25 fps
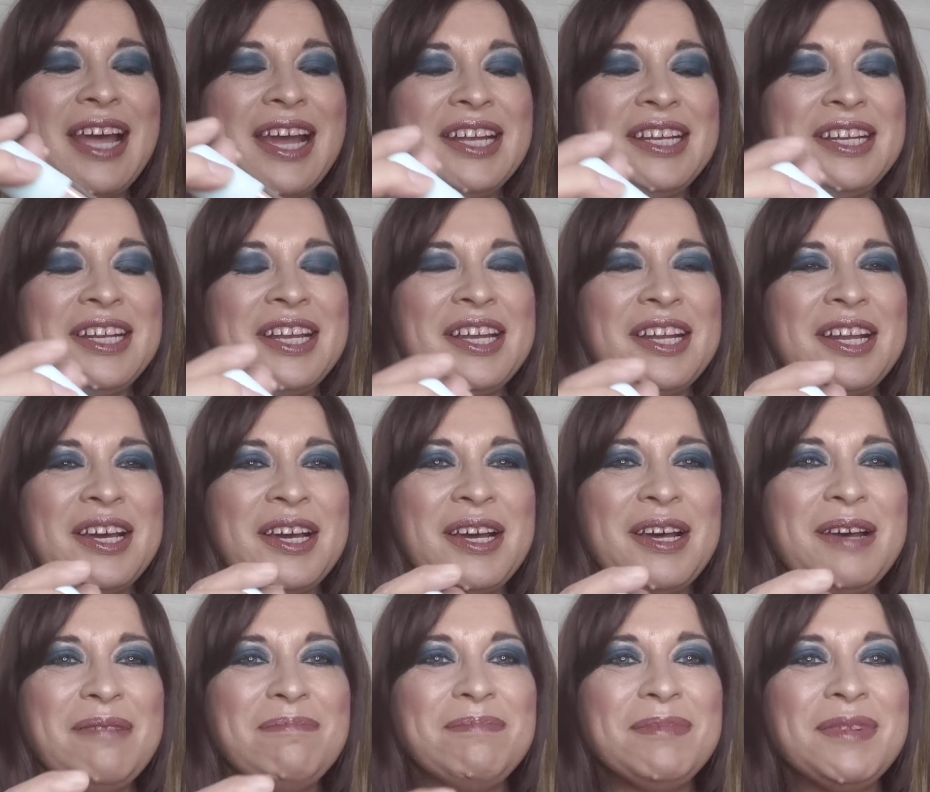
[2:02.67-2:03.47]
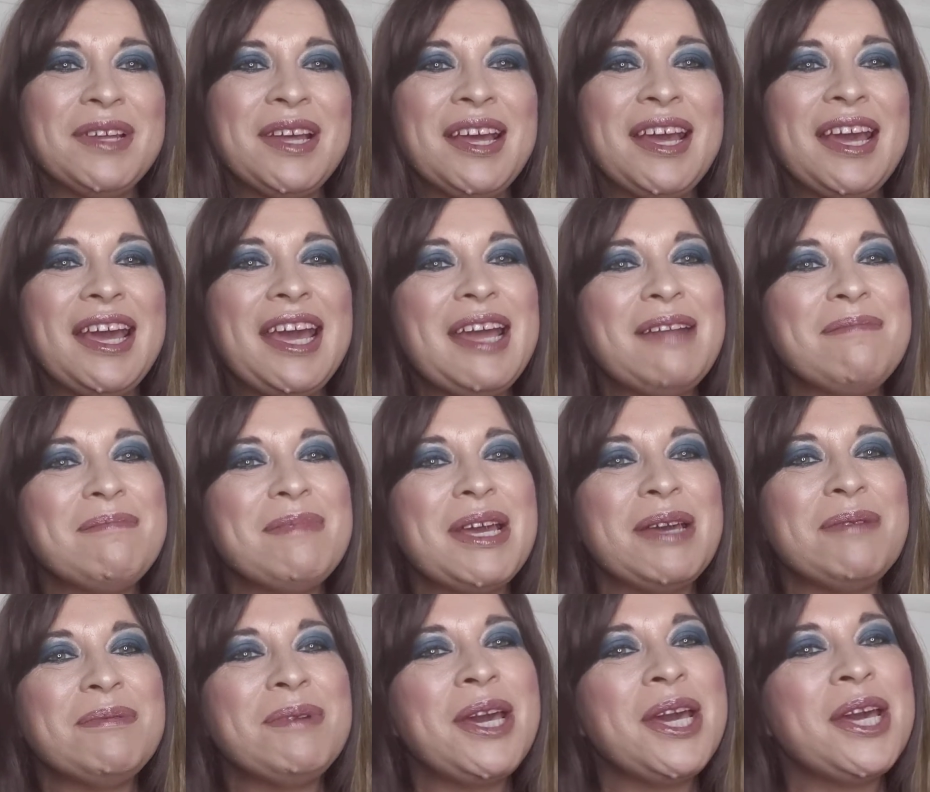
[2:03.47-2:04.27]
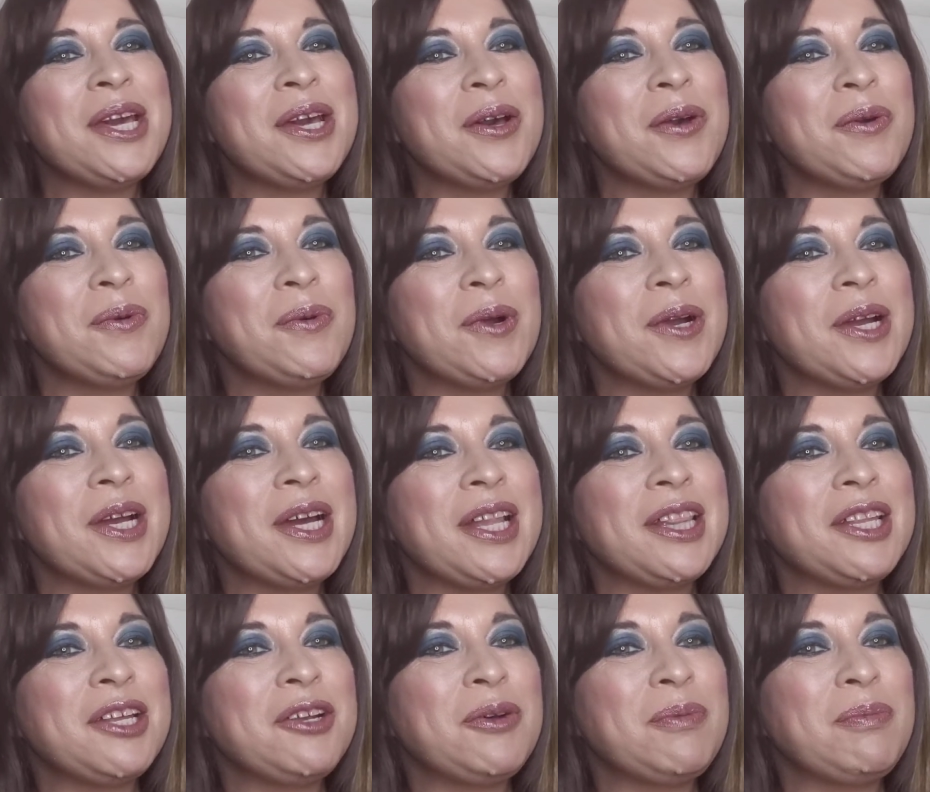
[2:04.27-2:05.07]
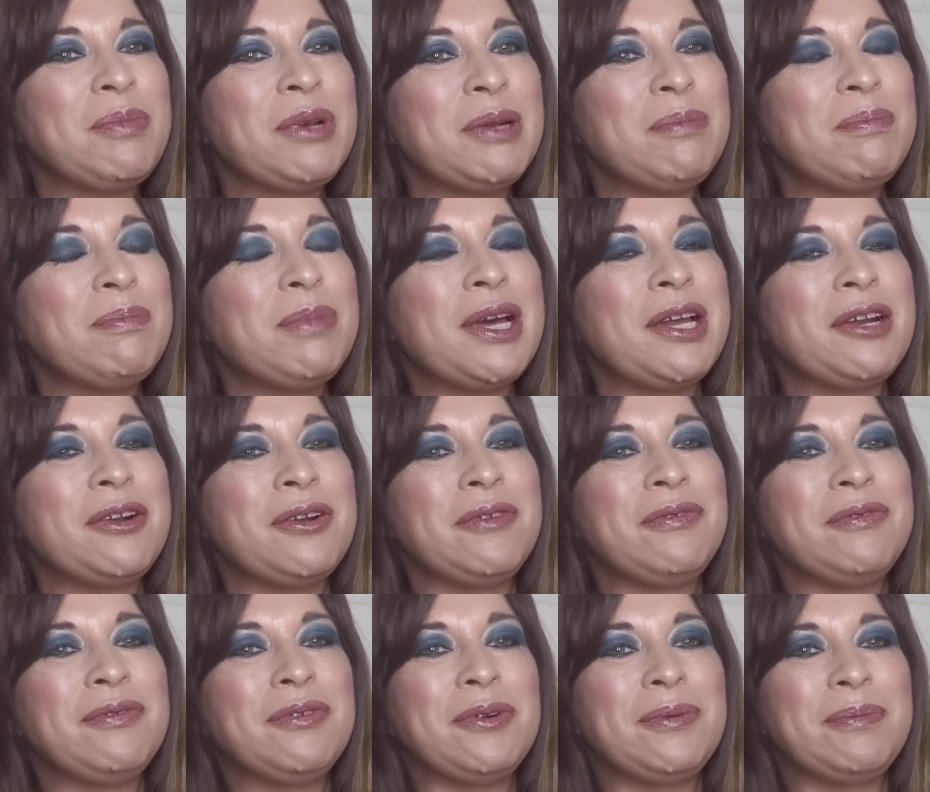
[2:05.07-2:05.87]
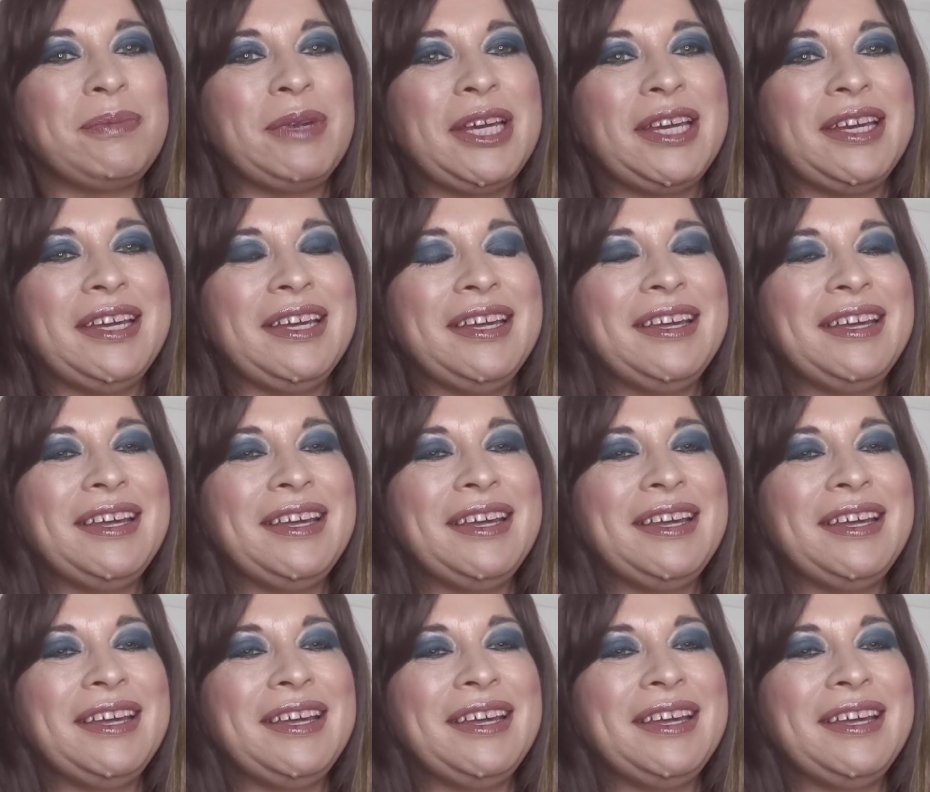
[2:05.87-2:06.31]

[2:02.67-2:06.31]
lighten it up and maybe it could work a little bit better for me.